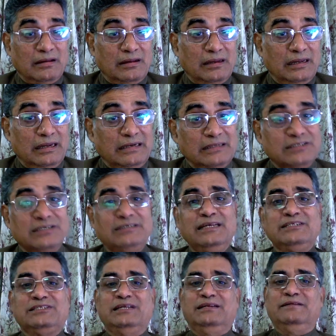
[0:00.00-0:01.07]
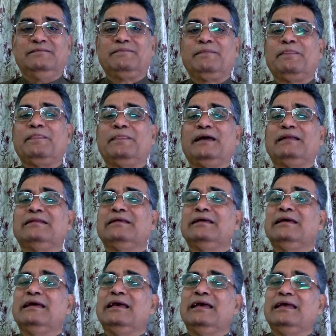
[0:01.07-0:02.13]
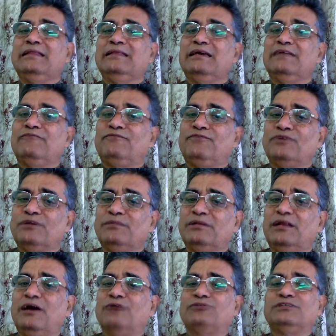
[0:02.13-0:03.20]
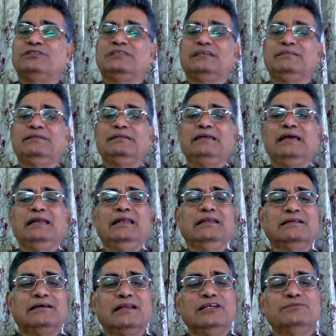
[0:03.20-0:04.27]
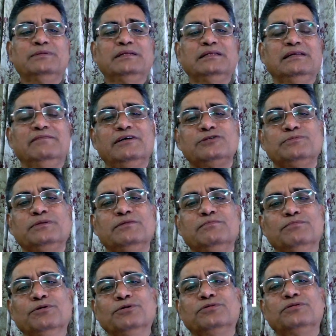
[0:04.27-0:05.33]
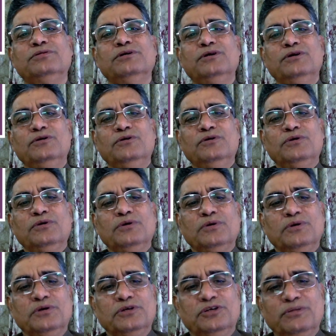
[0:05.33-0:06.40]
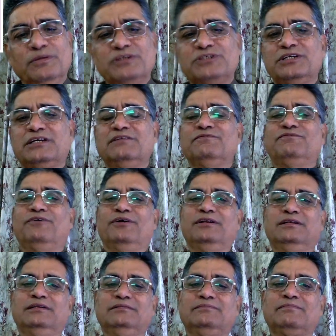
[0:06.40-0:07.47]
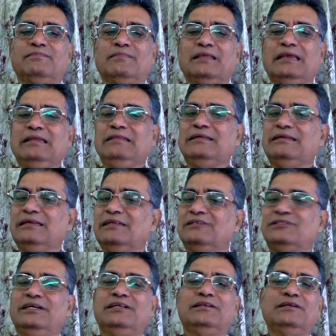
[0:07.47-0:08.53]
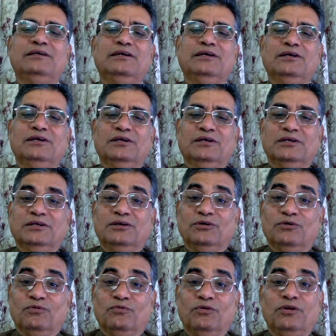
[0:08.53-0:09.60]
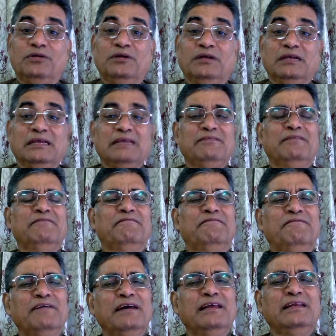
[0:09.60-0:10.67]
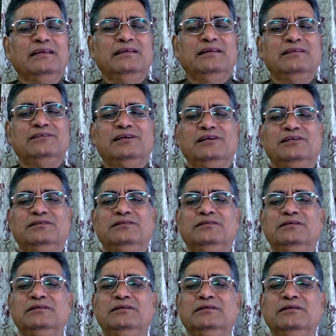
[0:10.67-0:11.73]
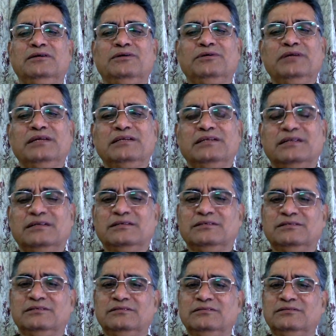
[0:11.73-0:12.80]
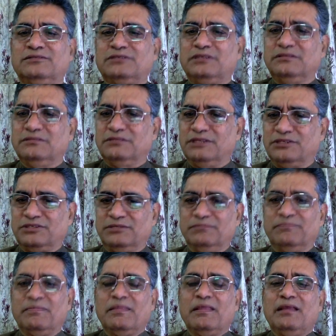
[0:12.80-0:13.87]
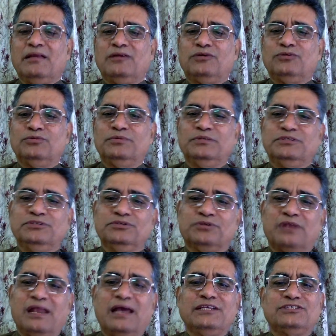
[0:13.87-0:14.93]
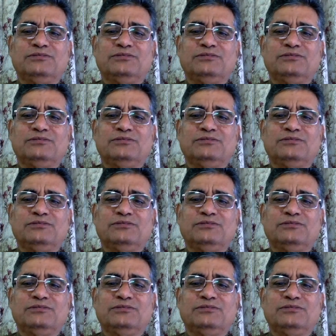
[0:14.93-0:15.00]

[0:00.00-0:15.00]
it is suggested that in the affordable housing segment and encouragement investment, both domestic and foreign, in the real estate would give a very result-oriented system to be utilized